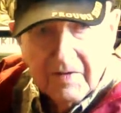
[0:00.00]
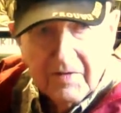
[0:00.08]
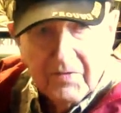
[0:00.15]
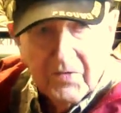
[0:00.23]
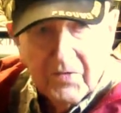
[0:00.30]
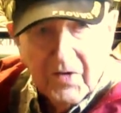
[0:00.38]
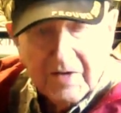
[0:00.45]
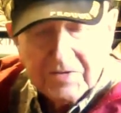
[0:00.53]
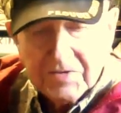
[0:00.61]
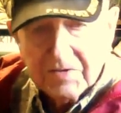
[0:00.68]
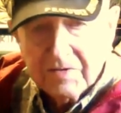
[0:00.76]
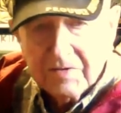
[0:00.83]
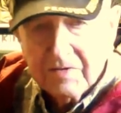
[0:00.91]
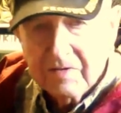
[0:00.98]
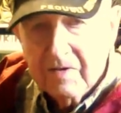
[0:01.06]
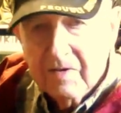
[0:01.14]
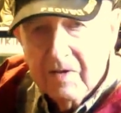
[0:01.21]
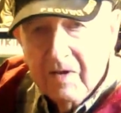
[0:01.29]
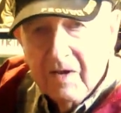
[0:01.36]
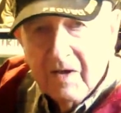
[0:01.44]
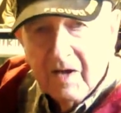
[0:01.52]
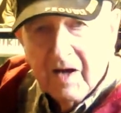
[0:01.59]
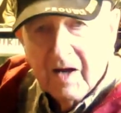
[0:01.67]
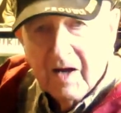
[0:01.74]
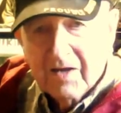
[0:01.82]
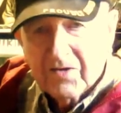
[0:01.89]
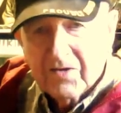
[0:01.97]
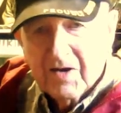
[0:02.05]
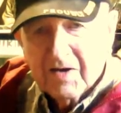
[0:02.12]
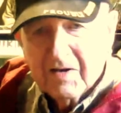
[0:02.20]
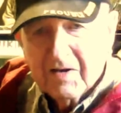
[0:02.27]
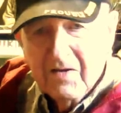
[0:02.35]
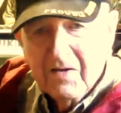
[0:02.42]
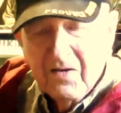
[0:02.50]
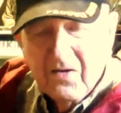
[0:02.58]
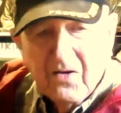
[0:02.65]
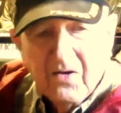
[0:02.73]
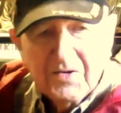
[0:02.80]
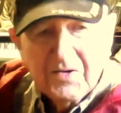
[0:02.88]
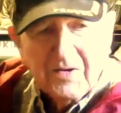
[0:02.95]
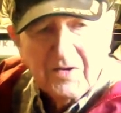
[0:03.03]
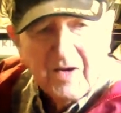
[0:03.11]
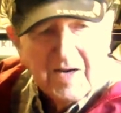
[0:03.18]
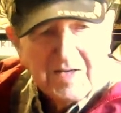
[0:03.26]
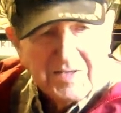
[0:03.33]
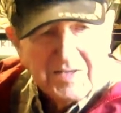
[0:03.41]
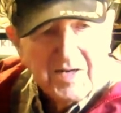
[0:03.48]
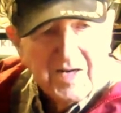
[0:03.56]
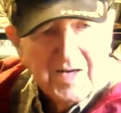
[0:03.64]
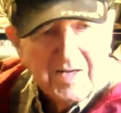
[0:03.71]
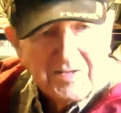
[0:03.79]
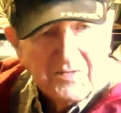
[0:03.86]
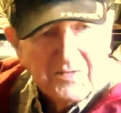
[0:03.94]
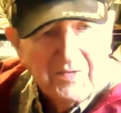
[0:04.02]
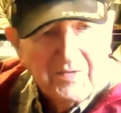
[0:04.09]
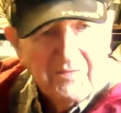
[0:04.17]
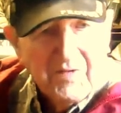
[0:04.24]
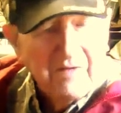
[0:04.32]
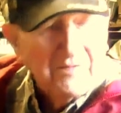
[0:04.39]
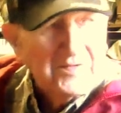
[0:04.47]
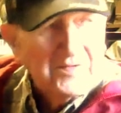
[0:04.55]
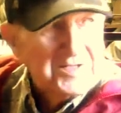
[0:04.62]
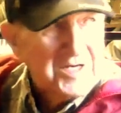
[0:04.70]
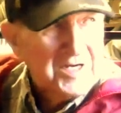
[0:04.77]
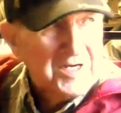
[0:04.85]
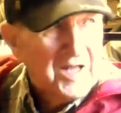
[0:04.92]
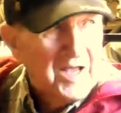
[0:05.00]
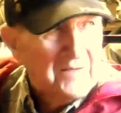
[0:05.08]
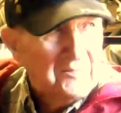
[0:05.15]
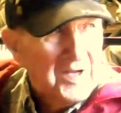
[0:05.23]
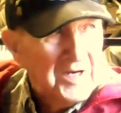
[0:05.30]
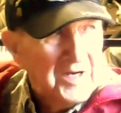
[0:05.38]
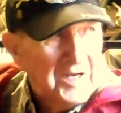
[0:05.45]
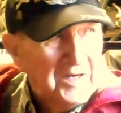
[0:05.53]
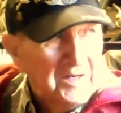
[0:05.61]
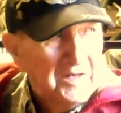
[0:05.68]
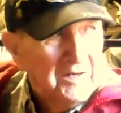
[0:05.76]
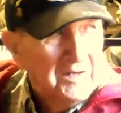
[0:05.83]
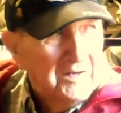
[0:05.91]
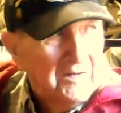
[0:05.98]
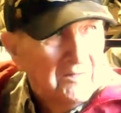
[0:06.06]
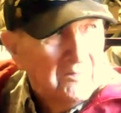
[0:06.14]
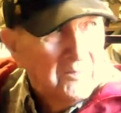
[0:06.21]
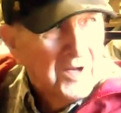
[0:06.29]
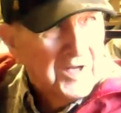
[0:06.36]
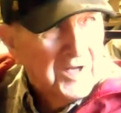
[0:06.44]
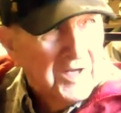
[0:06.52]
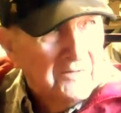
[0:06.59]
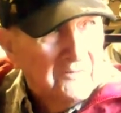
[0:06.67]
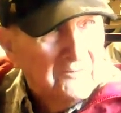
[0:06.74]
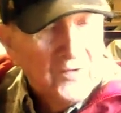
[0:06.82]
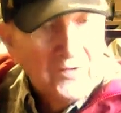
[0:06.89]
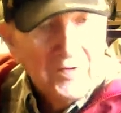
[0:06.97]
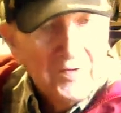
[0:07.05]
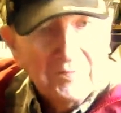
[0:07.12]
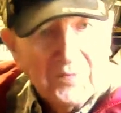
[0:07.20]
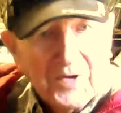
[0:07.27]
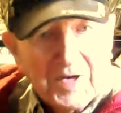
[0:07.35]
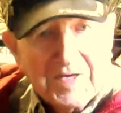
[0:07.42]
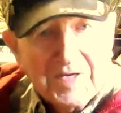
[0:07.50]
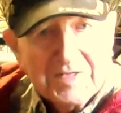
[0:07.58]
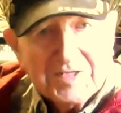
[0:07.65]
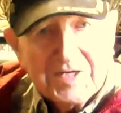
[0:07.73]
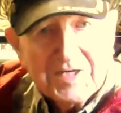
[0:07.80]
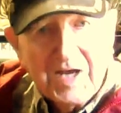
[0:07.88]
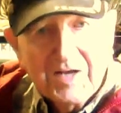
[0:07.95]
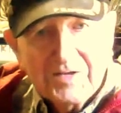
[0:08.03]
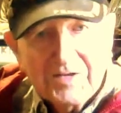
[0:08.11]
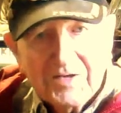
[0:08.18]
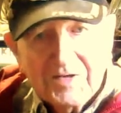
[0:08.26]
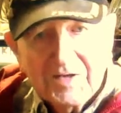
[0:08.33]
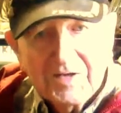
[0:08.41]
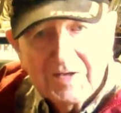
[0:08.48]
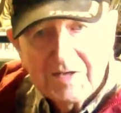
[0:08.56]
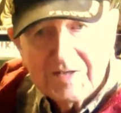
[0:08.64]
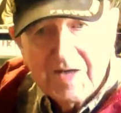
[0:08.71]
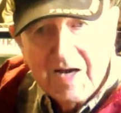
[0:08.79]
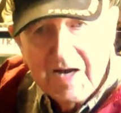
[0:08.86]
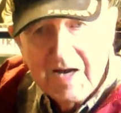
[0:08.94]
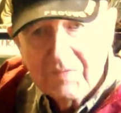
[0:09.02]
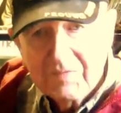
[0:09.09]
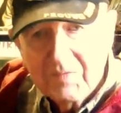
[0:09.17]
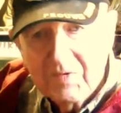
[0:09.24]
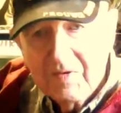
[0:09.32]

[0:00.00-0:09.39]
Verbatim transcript: direction. And I thought, Oh, you guys are nuts. We've never seen that many plane, uh, foreign planes together at this time.